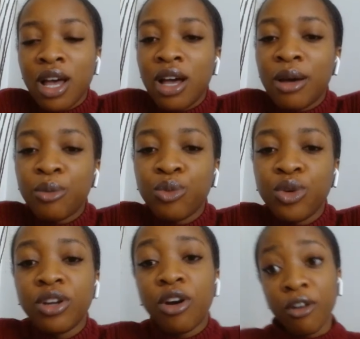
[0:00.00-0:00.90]

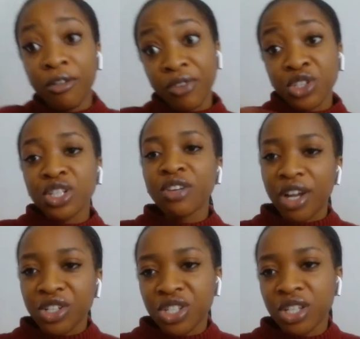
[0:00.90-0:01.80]
We are officially
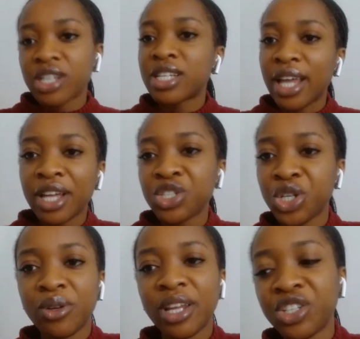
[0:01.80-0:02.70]
registered as an
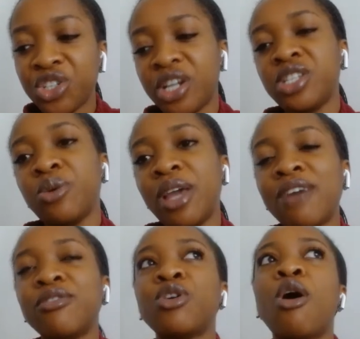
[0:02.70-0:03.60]
NGO in Nigeria. So we
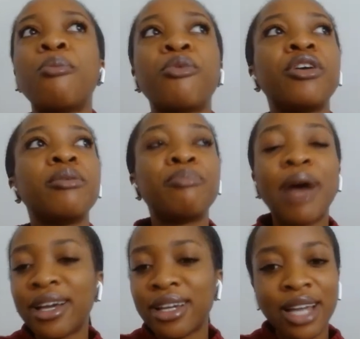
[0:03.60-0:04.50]
have a corporate
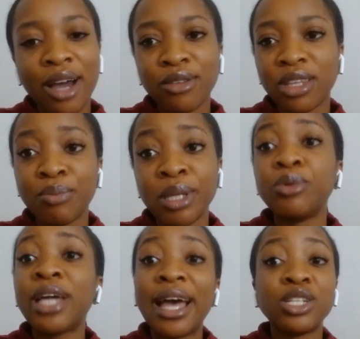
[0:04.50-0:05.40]
bank account that
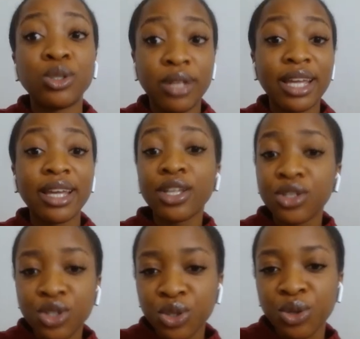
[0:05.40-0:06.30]
people can donate
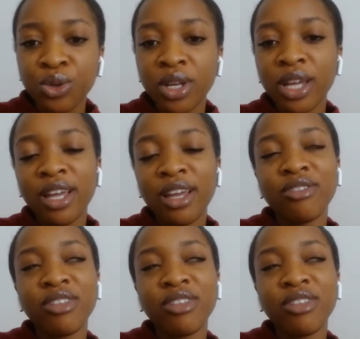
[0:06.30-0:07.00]
into if